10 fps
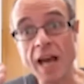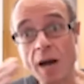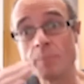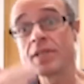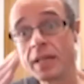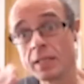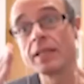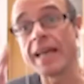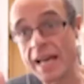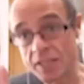up till
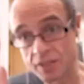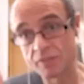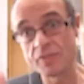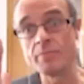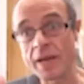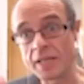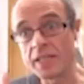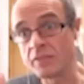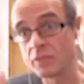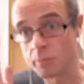the end of the
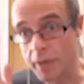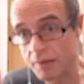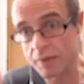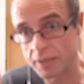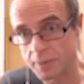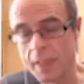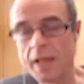medieval period,